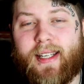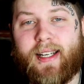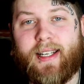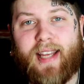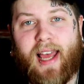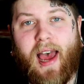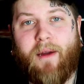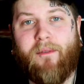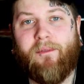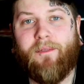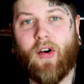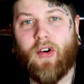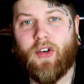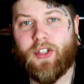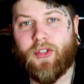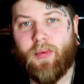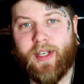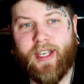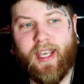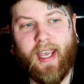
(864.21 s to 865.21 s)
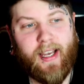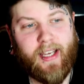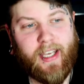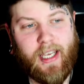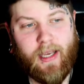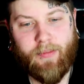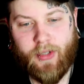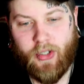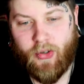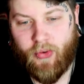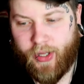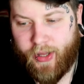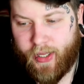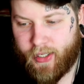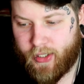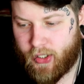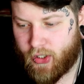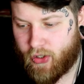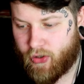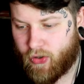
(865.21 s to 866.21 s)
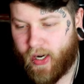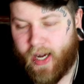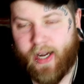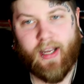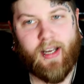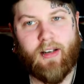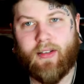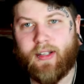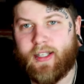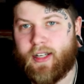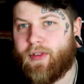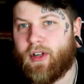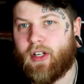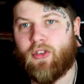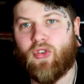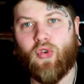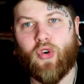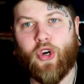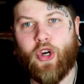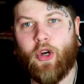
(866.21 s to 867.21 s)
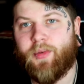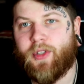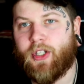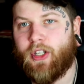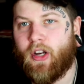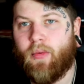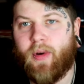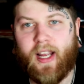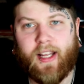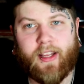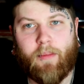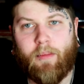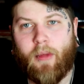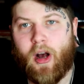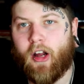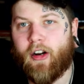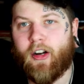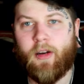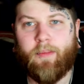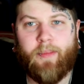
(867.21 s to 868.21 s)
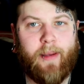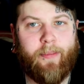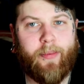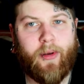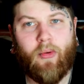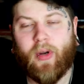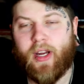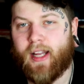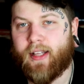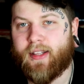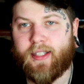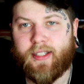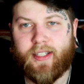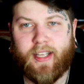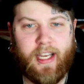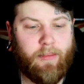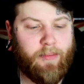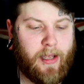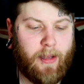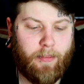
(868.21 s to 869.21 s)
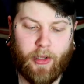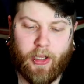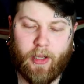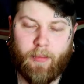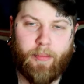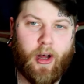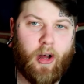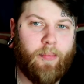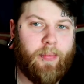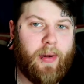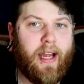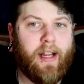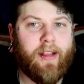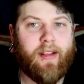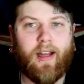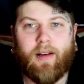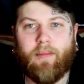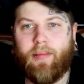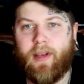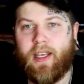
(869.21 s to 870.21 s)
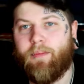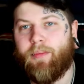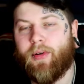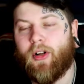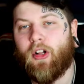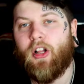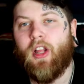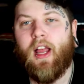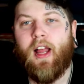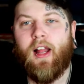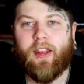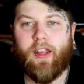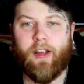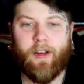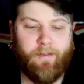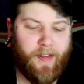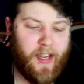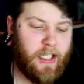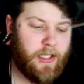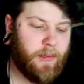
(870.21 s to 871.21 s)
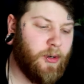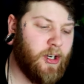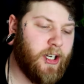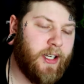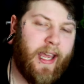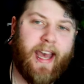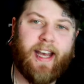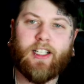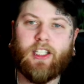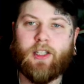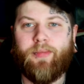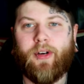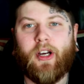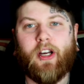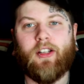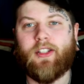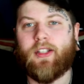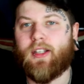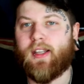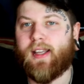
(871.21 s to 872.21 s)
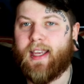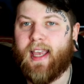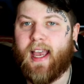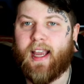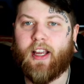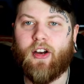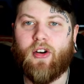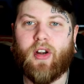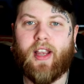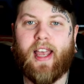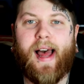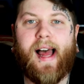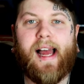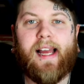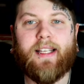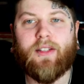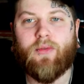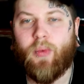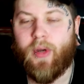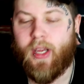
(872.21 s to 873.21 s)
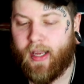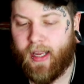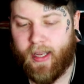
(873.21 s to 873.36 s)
The time, folks. We can't keep doing this stregged different groups. You know, we got the monitor people, we got the snake people, the ball python people, the Facebook experts, the gecko guys.